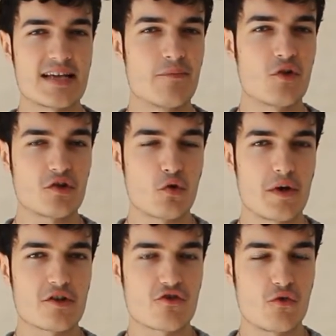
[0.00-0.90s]
I'm not
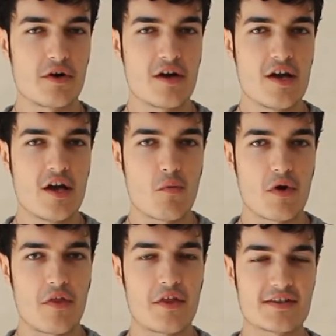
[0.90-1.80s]
quite sure
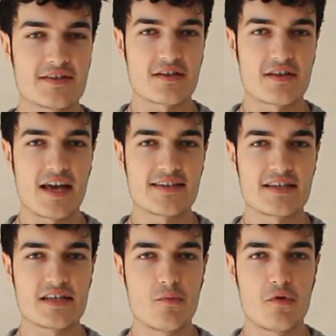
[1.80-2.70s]
whether this case
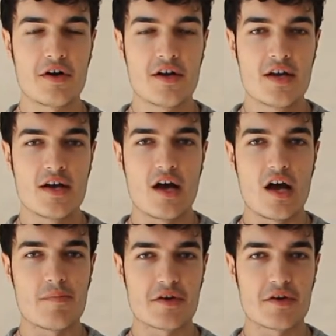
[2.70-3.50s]
anymore uh,